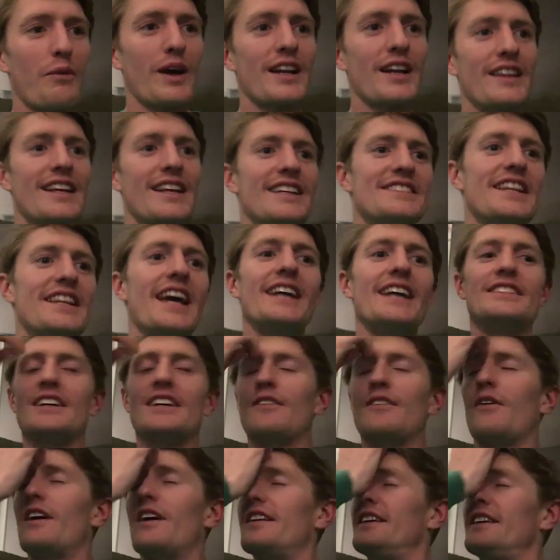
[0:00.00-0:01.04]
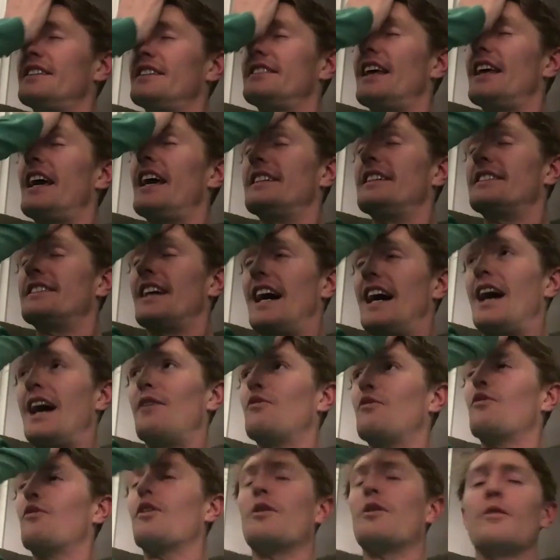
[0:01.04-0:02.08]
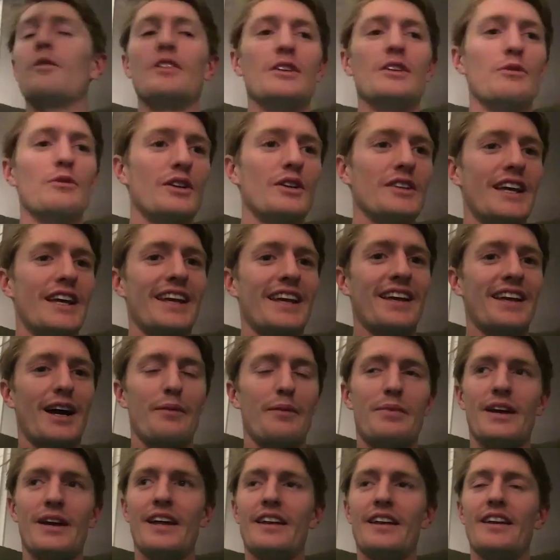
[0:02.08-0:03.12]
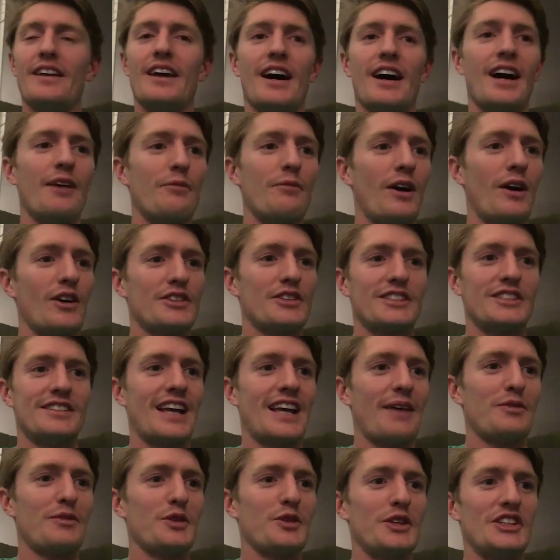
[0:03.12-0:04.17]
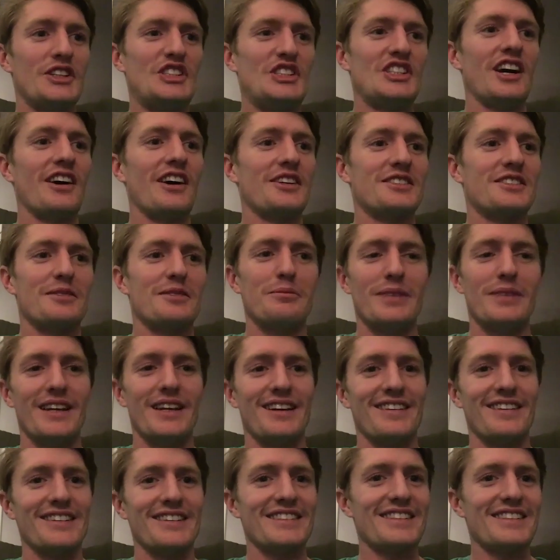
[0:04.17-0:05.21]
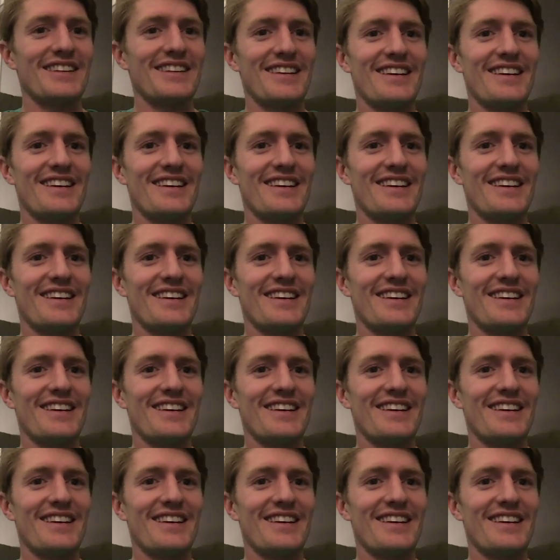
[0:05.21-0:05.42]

of these days, we'll link up and I'll just absolutely chug some beers.